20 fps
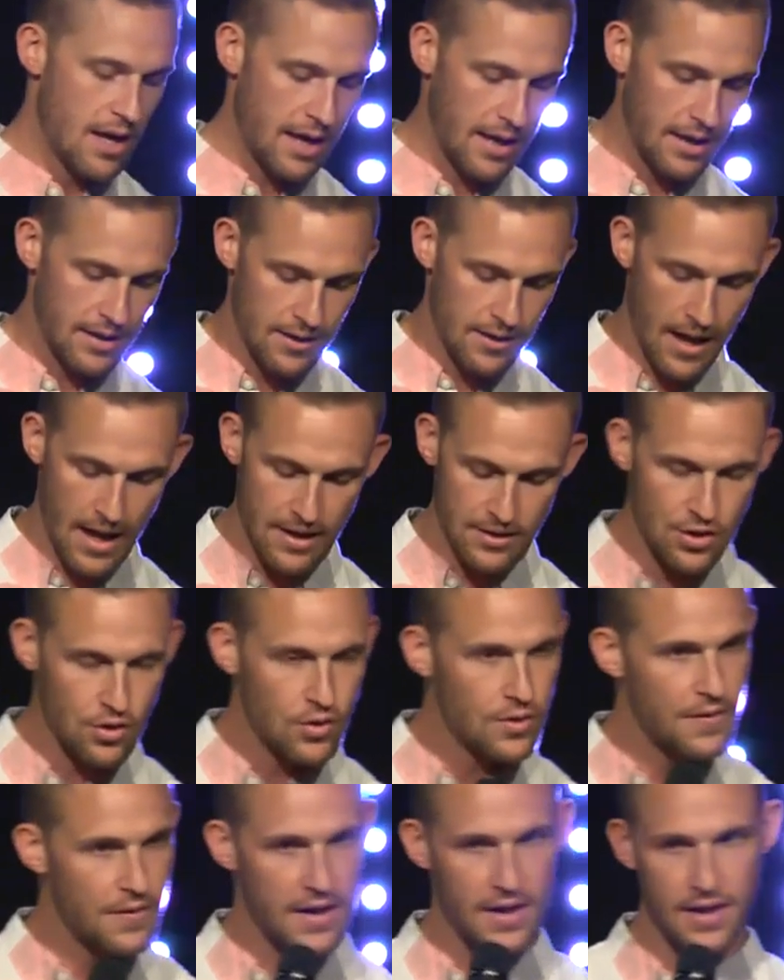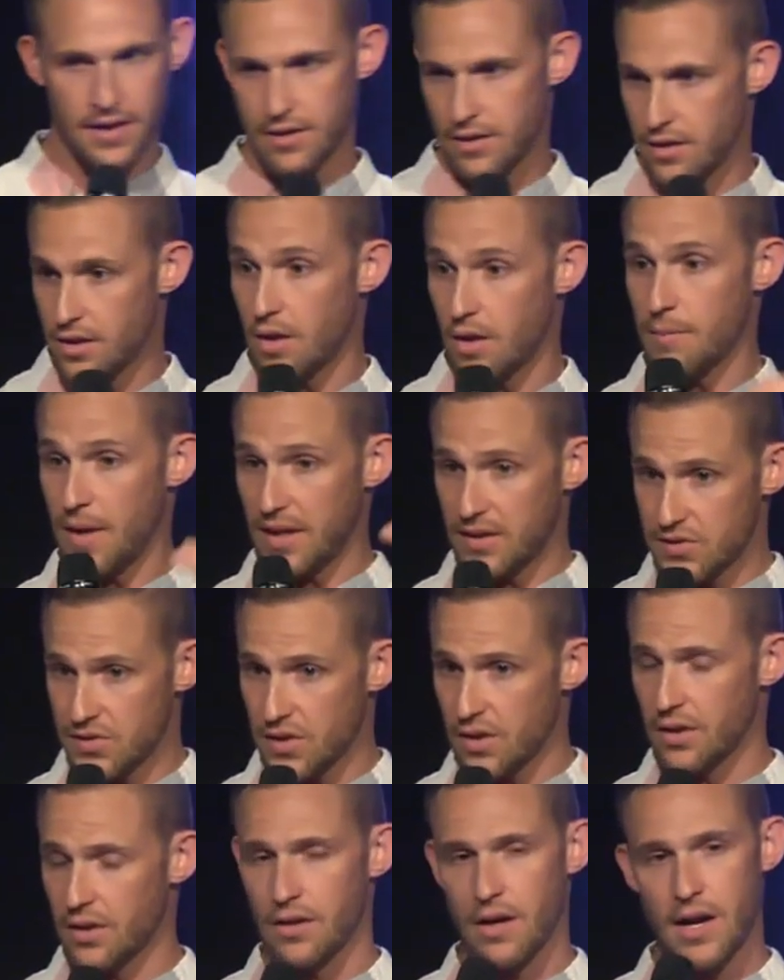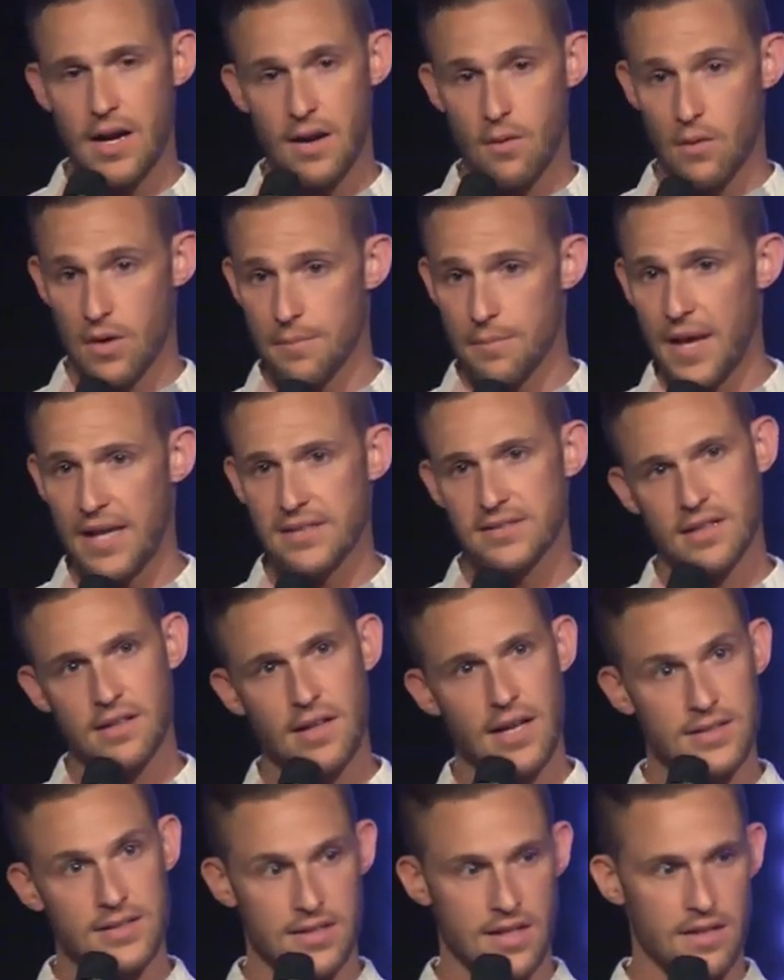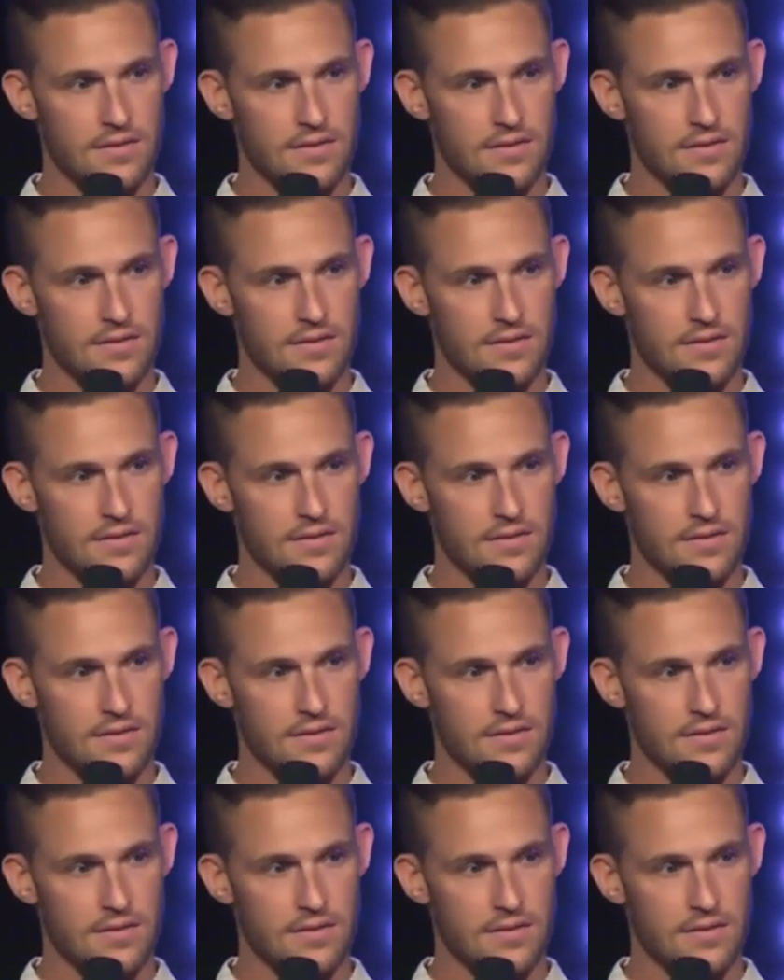And I knew if I didn't, you know, make a certain grade, I wouldn't pass the class.